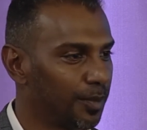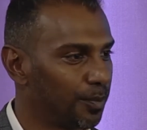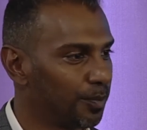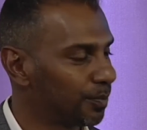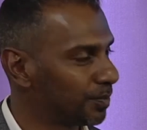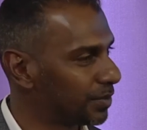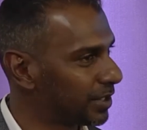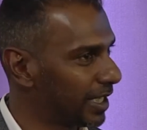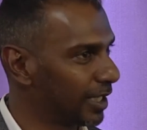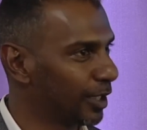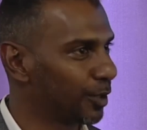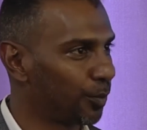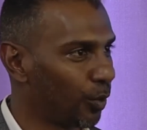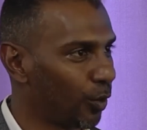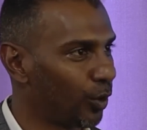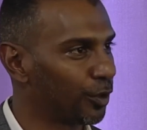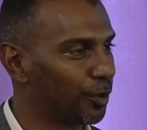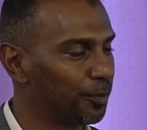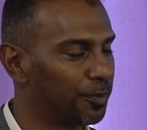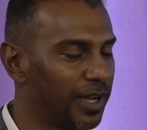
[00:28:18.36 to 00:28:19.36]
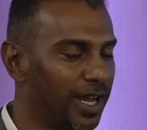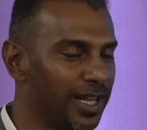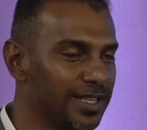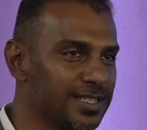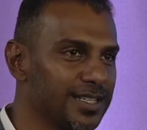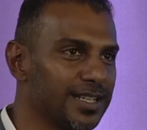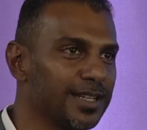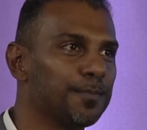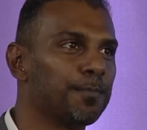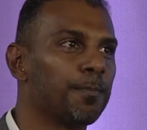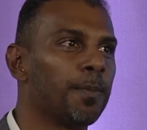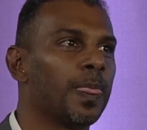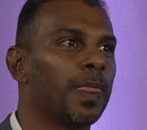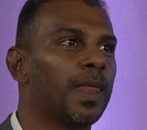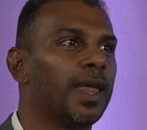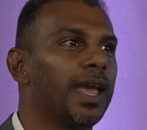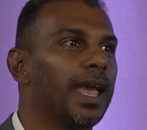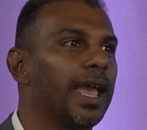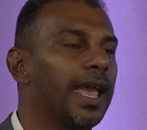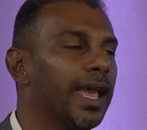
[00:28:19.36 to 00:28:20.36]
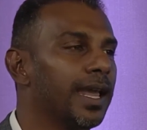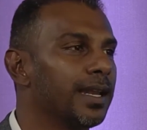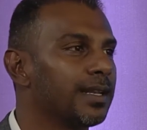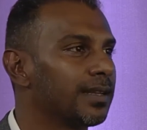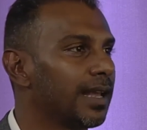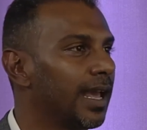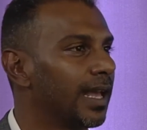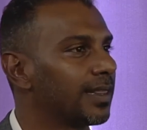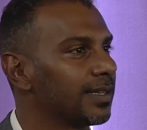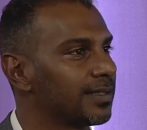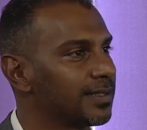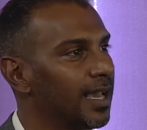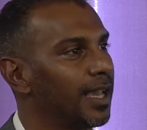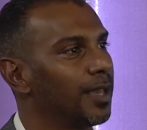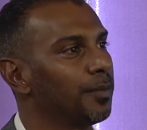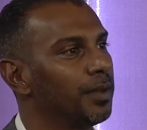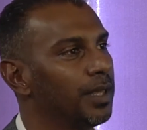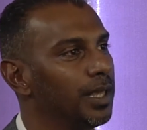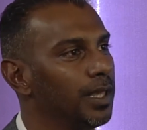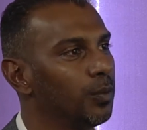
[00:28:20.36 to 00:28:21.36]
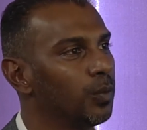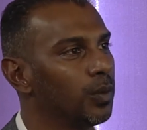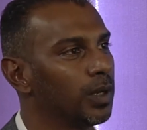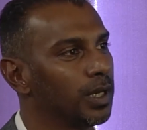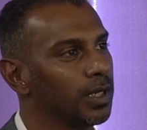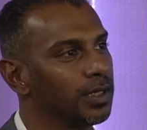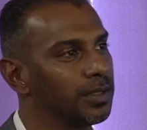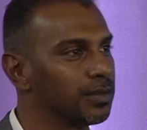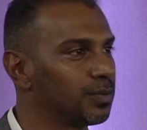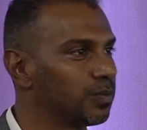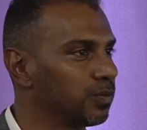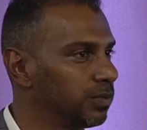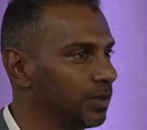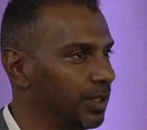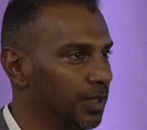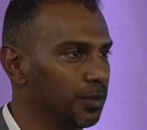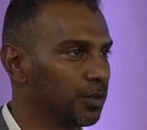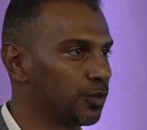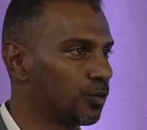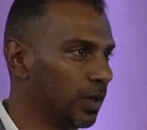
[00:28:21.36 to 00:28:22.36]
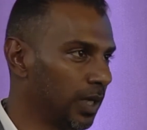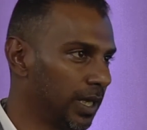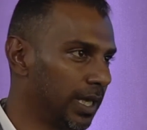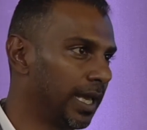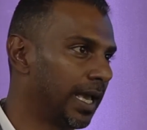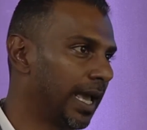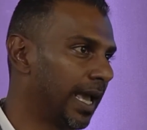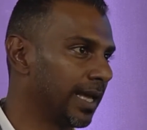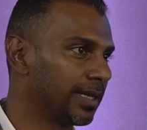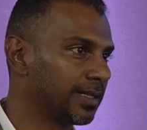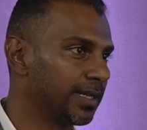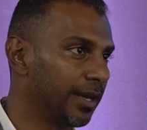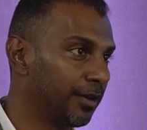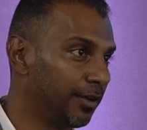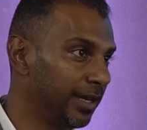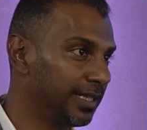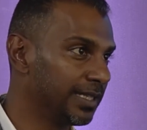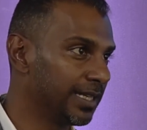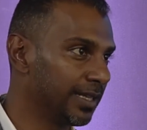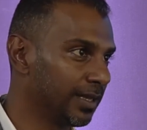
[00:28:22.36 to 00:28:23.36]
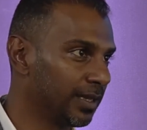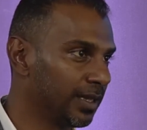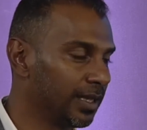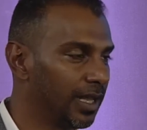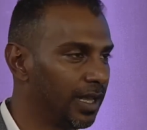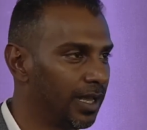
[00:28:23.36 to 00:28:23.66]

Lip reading: skilled ballroom dancer, and at the time he was working at a retail